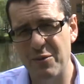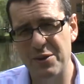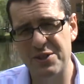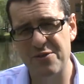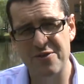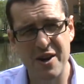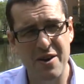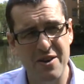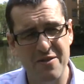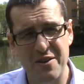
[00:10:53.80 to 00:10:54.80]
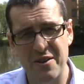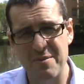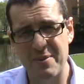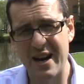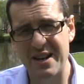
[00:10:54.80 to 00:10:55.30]
wish very, very
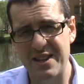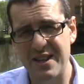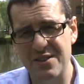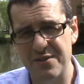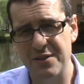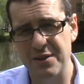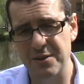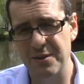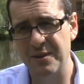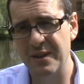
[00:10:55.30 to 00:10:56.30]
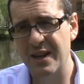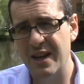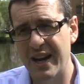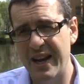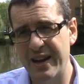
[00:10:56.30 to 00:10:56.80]
bad things for you,
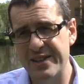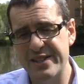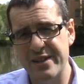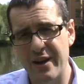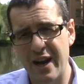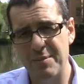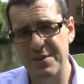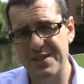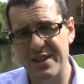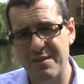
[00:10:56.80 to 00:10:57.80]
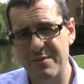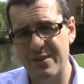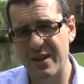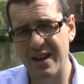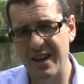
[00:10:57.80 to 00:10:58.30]
and it just so happens that
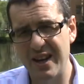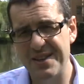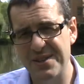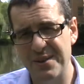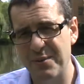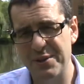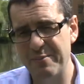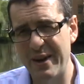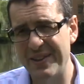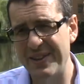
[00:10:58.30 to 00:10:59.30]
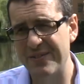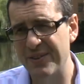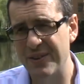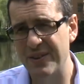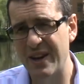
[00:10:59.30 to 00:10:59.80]
I hate you and I wish bad things for
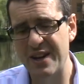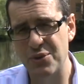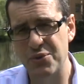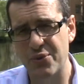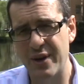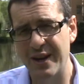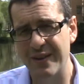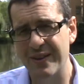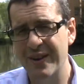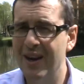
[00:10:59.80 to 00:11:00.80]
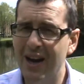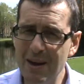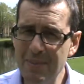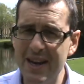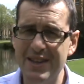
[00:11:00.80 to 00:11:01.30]
you, and you drown, I
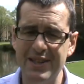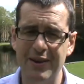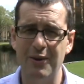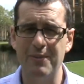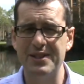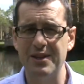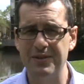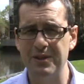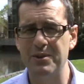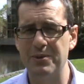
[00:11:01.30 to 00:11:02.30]
might actually hold myself a little bit